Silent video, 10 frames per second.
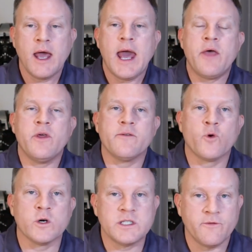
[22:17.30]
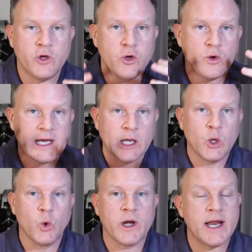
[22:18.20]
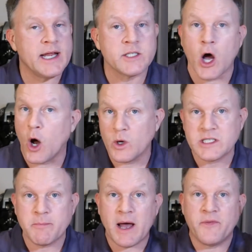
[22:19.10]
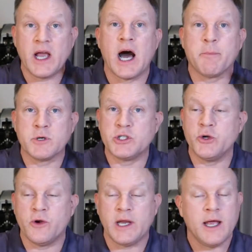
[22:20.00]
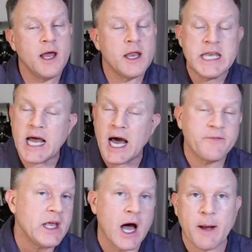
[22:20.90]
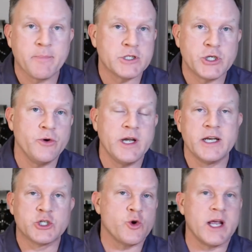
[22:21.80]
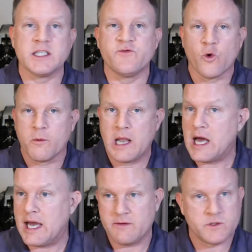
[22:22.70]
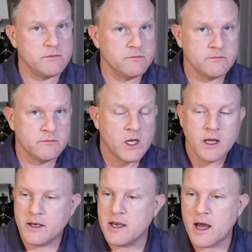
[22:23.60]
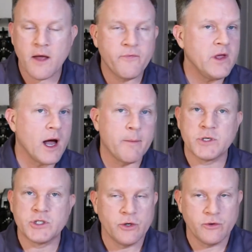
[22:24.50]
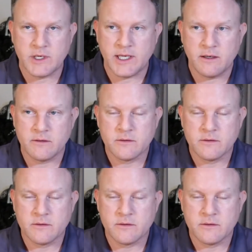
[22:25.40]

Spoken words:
And then, of course, if you get lured in, it's always about the opportunity, not the opportunity to transform lives, not the opportunity,